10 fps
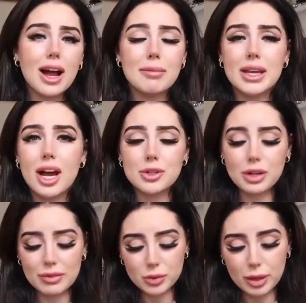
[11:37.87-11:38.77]
I mean, I
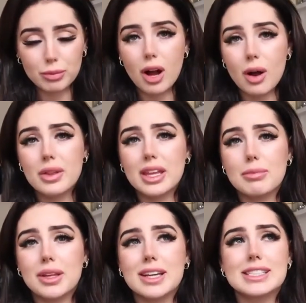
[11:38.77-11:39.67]
don't have to wear a bra with
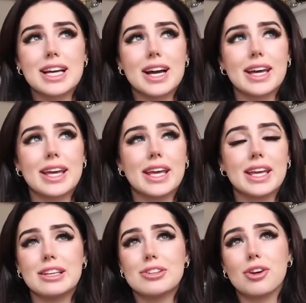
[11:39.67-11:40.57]
it because
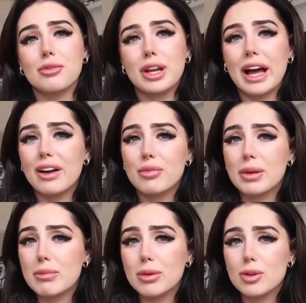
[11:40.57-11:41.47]
I don't have
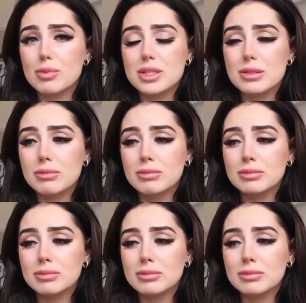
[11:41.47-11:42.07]
big boobs.